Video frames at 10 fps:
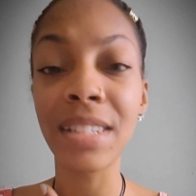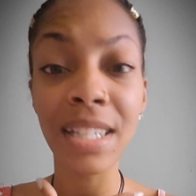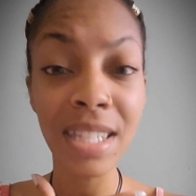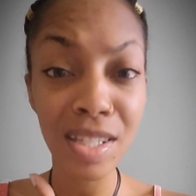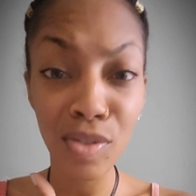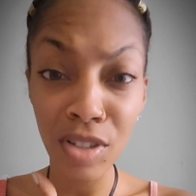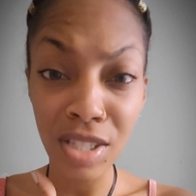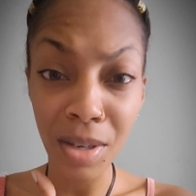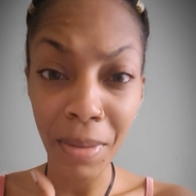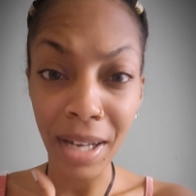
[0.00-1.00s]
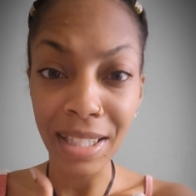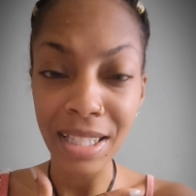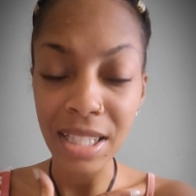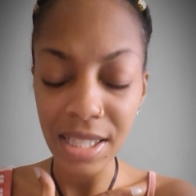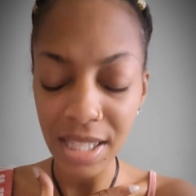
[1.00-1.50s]
This is for somebody.
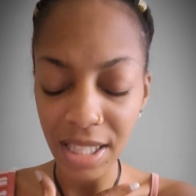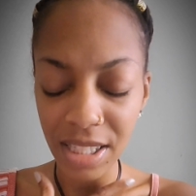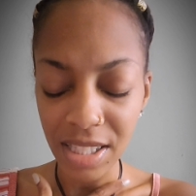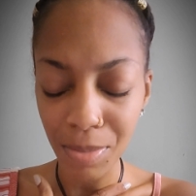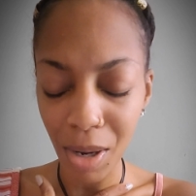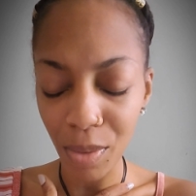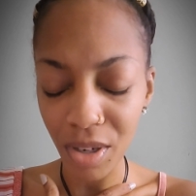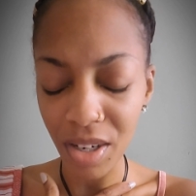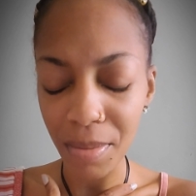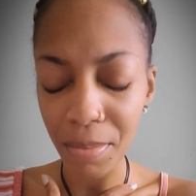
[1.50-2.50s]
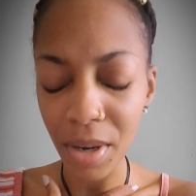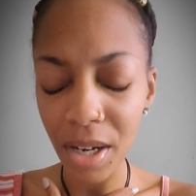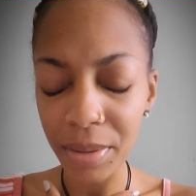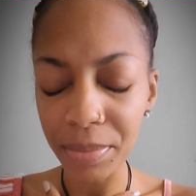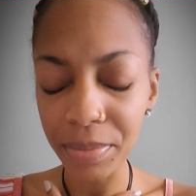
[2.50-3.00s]
This is not just my word,
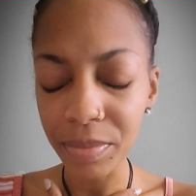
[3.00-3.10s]
but